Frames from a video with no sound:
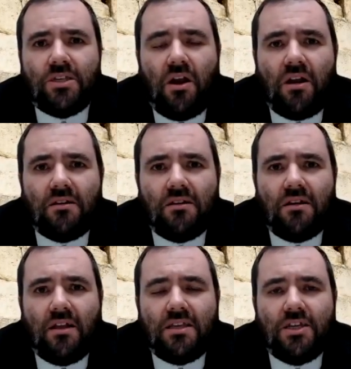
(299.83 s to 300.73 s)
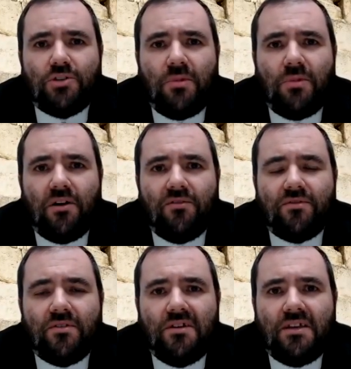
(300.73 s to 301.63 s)
start on Tisha B'Av
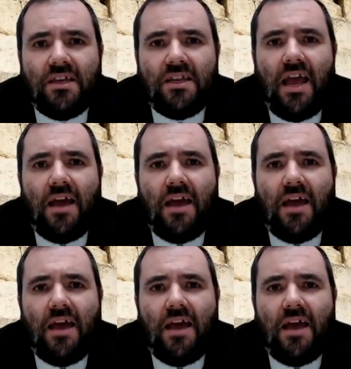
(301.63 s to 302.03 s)
in